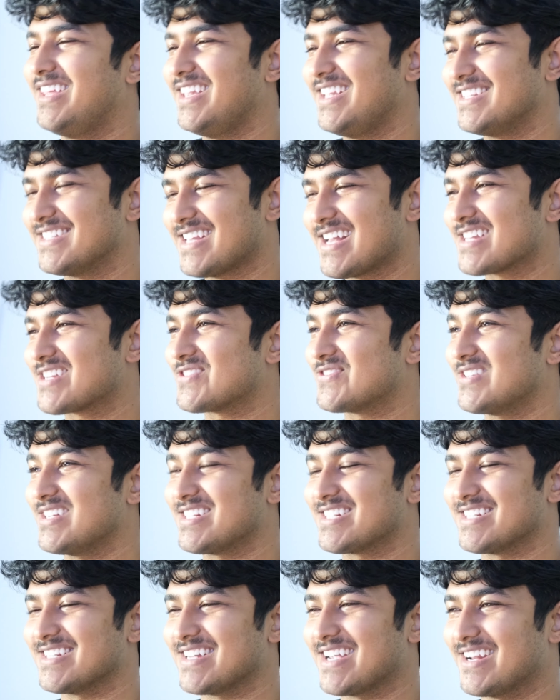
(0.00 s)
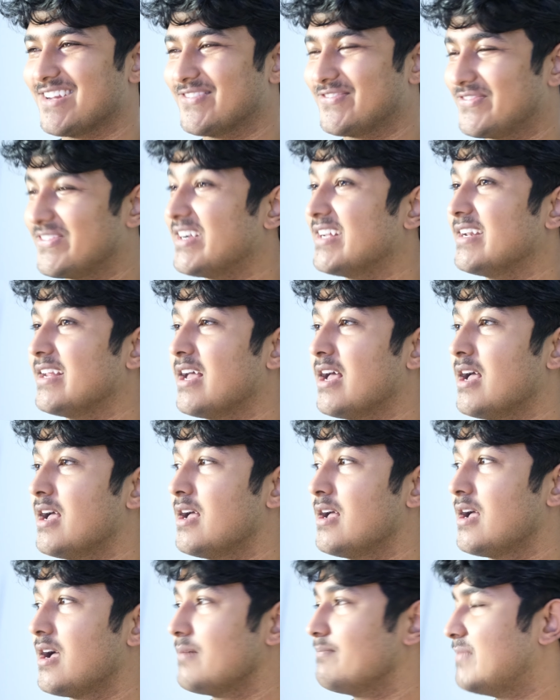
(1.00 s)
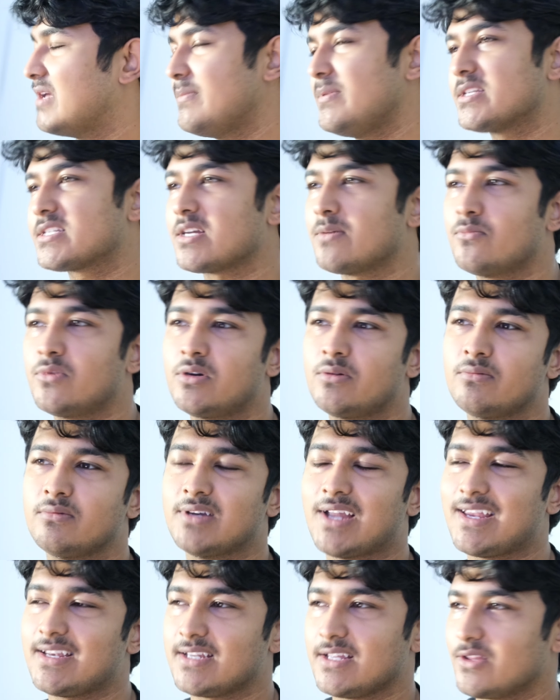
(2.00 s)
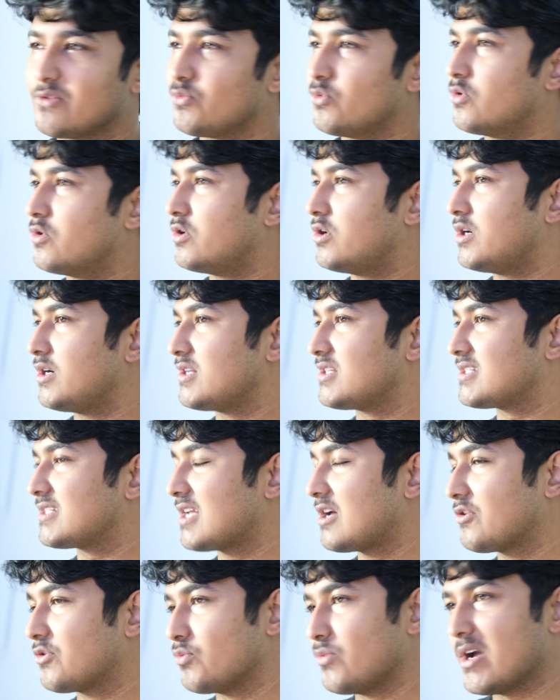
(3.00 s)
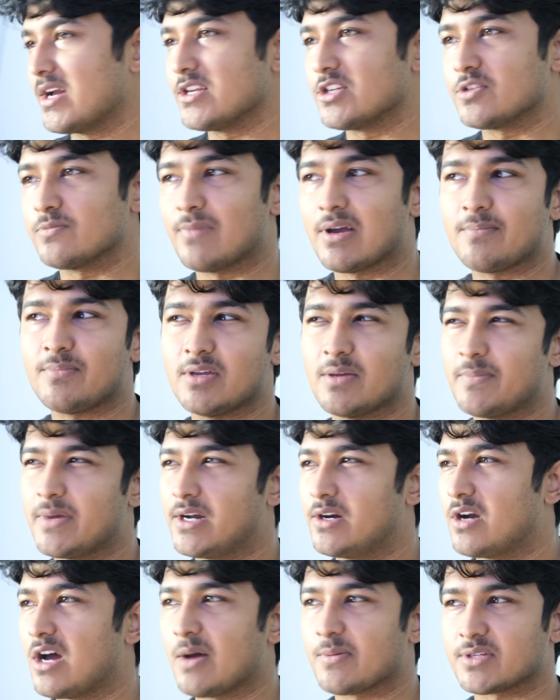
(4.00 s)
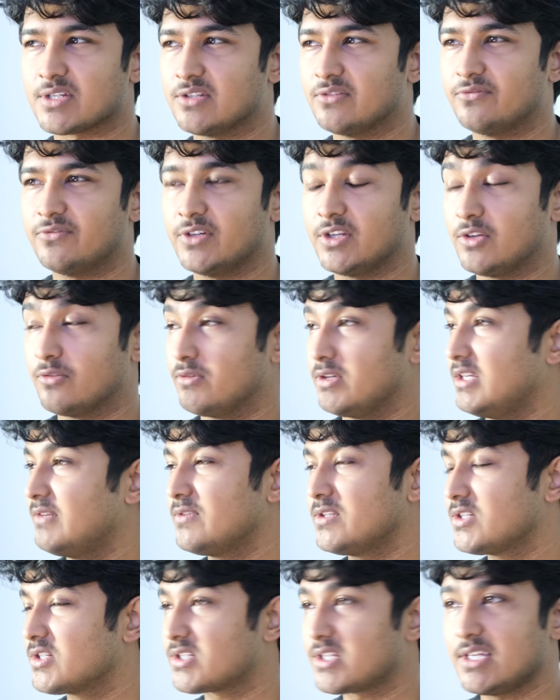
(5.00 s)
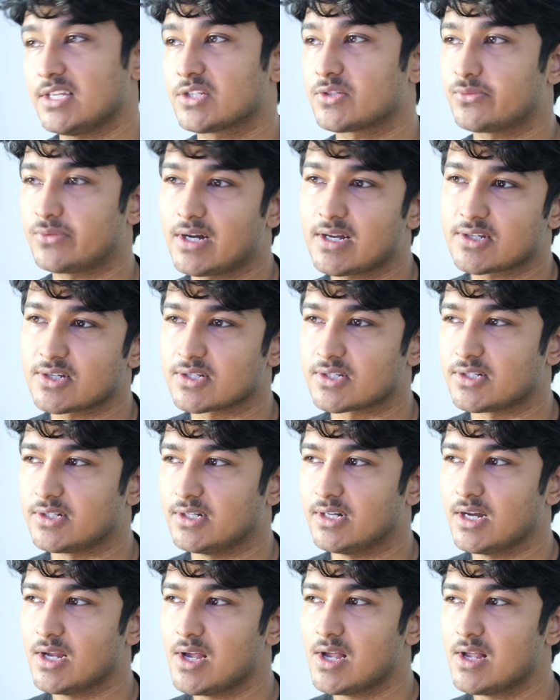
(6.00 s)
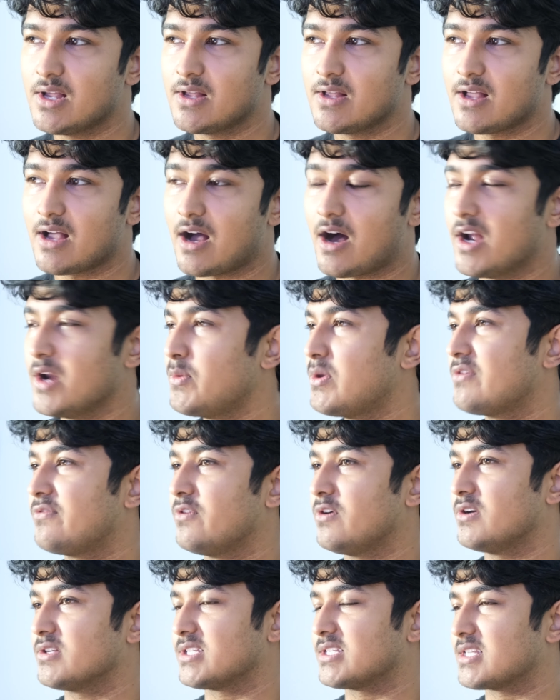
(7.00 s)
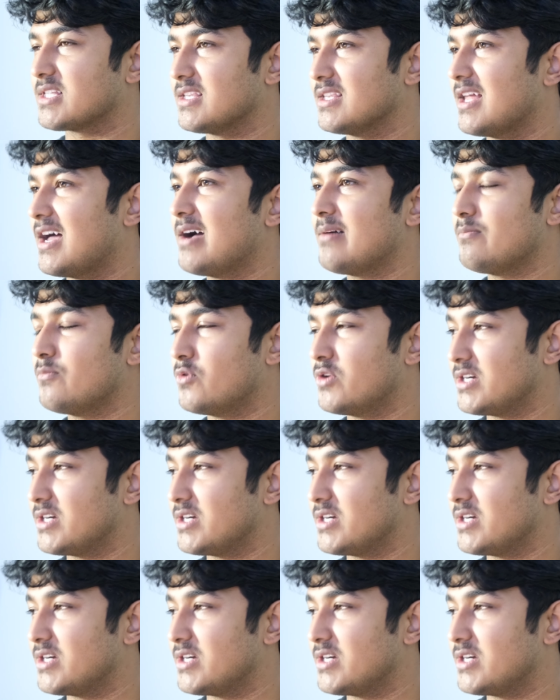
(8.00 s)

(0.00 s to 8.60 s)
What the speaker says: exaggeration kind of fun, maybe somewhere 19th Ward, South Wedge might be a better option for you, even just East Rochester. Honeoye Falls is a lot more